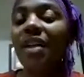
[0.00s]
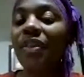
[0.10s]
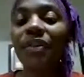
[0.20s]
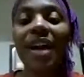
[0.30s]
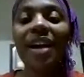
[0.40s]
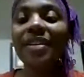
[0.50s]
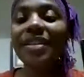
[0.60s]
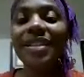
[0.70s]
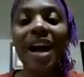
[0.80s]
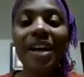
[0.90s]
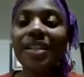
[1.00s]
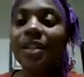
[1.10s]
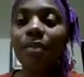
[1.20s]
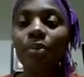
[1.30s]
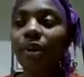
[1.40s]
They're not designed
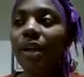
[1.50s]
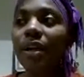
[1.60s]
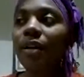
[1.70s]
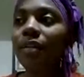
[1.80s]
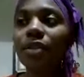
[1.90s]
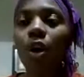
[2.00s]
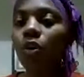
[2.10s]
to bring